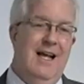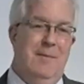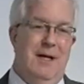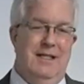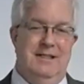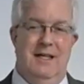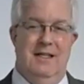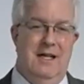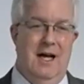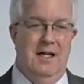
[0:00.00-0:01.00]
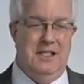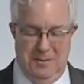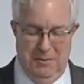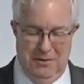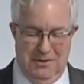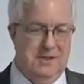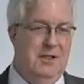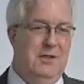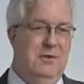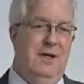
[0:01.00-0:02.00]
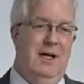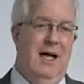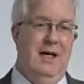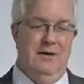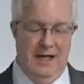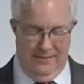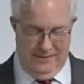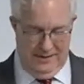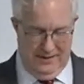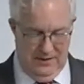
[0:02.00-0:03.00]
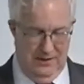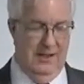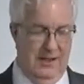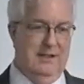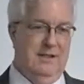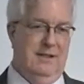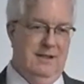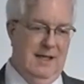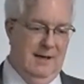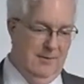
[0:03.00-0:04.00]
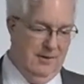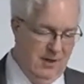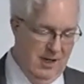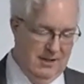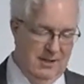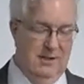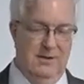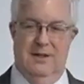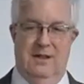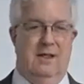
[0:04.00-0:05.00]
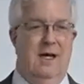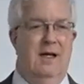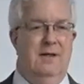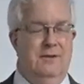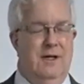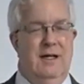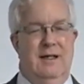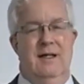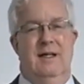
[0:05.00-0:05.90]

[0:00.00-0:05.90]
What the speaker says: but it's unconscionable, so I don't have to do this that I'm required to do under the contract.